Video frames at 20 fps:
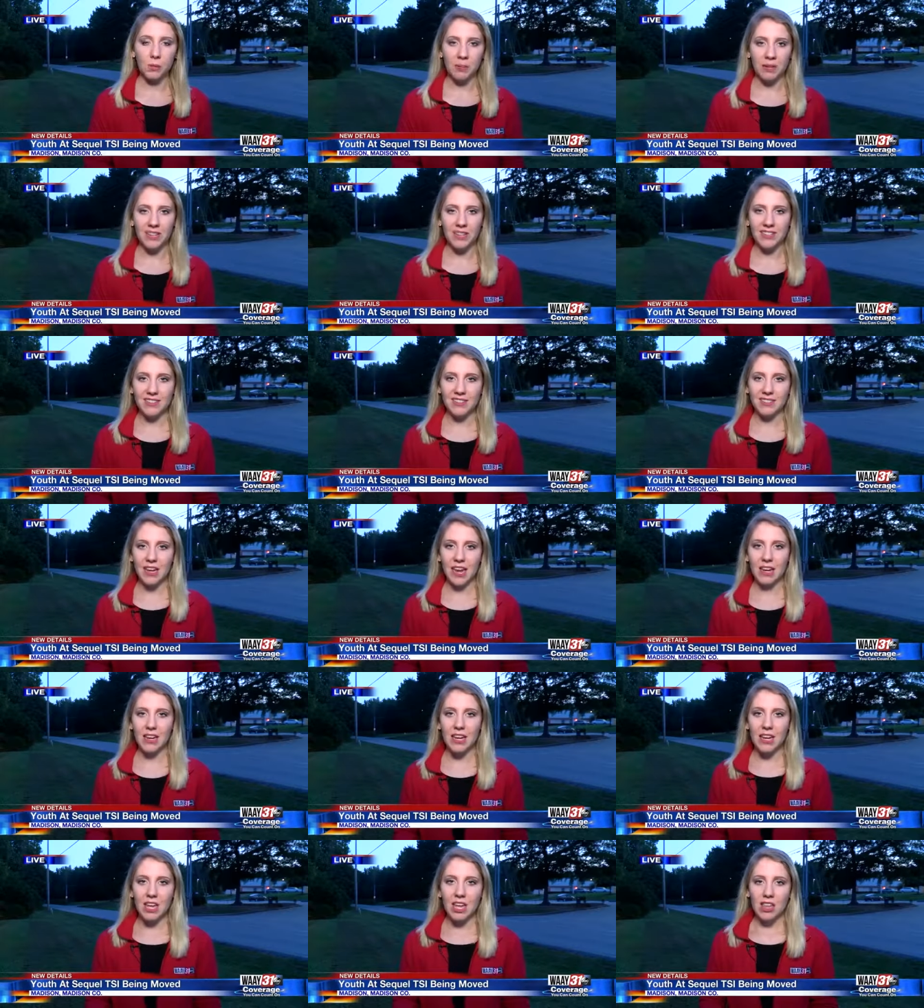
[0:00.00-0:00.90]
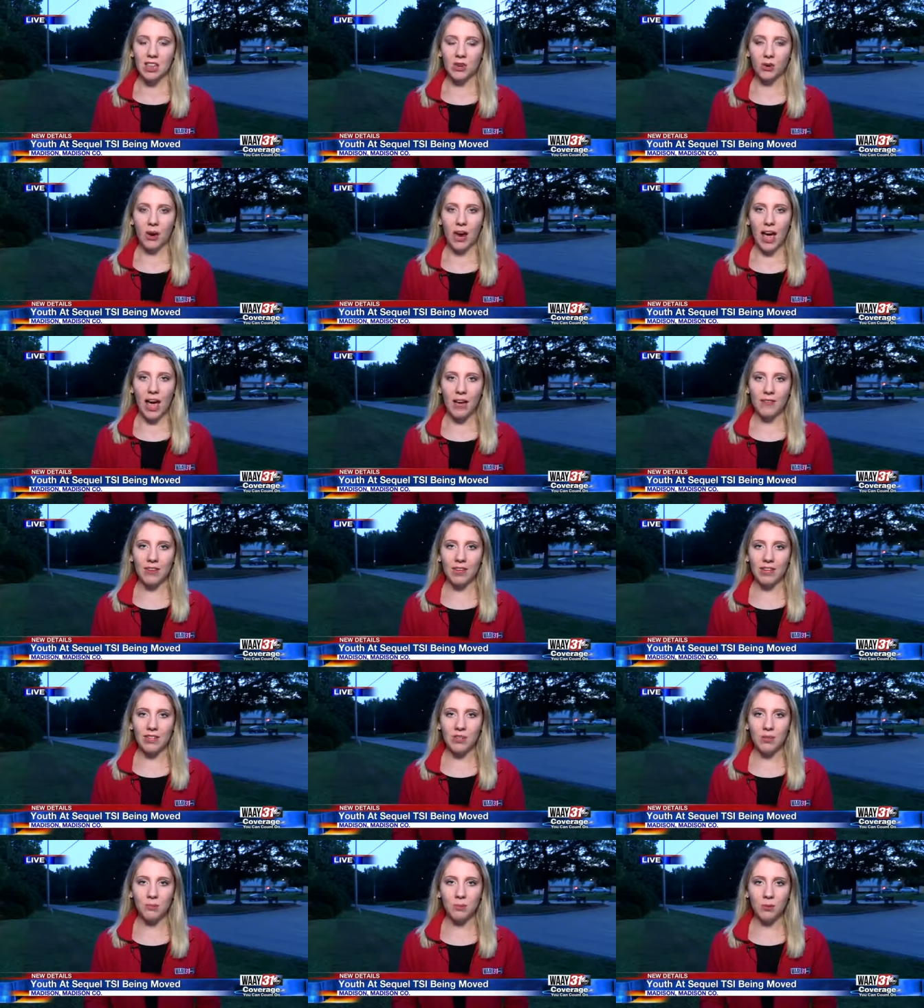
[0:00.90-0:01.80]
but instead they're
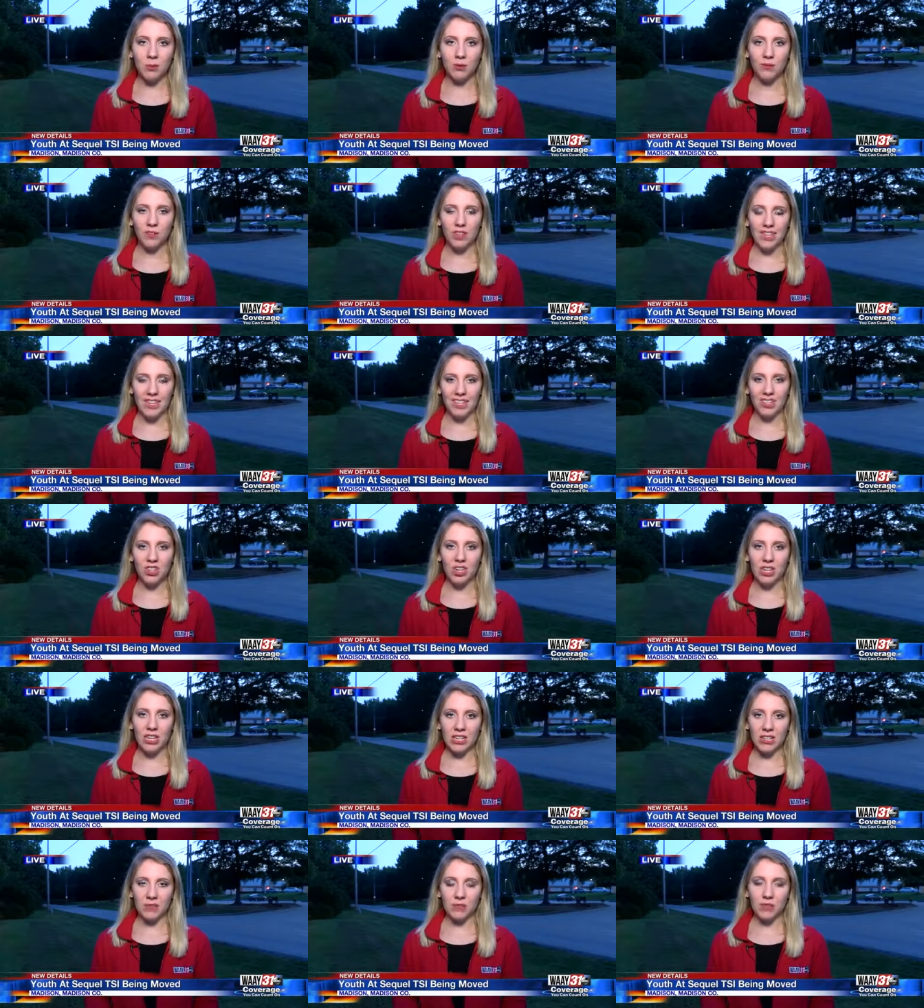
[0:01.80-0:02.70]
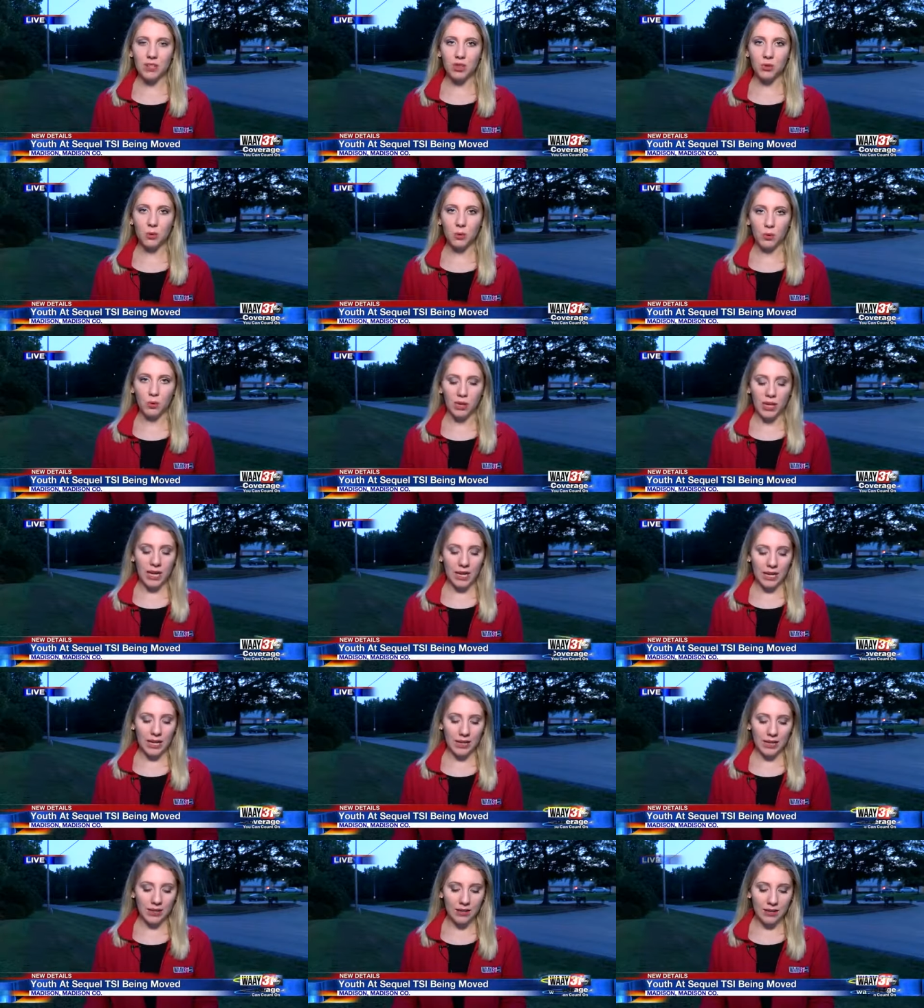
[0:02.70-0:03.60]
having to move each individual
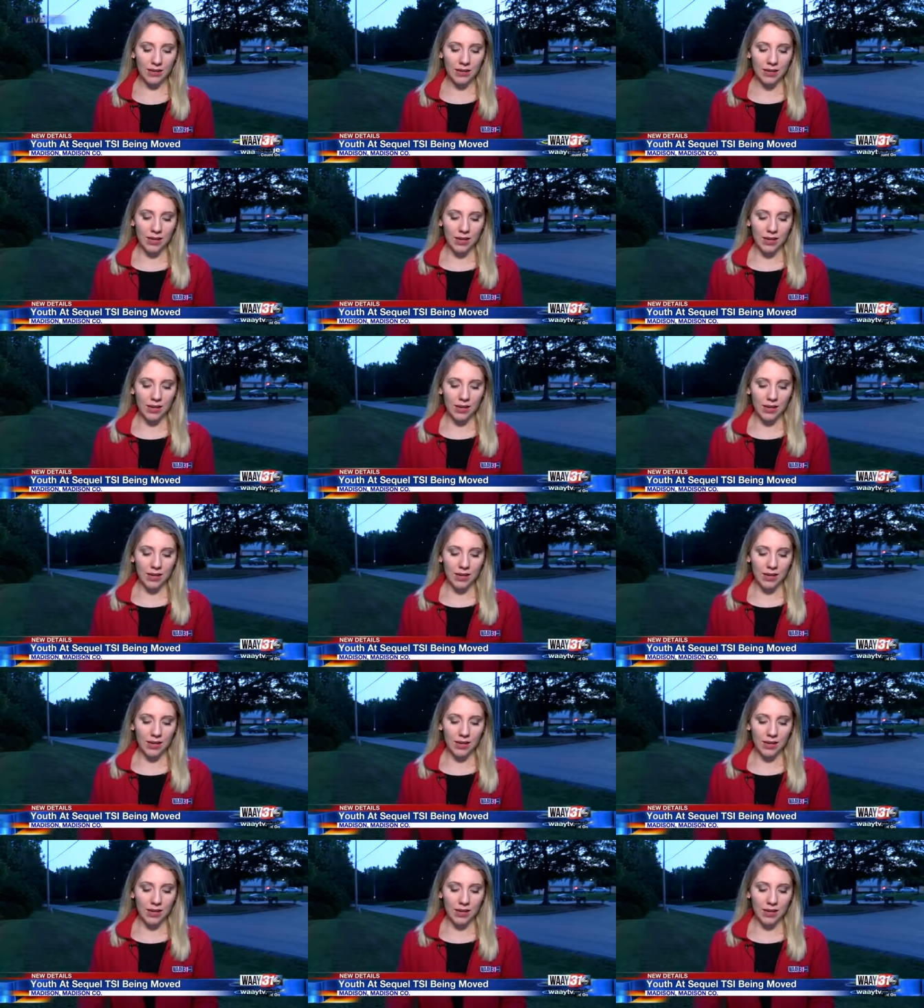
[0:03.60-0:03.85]
kid.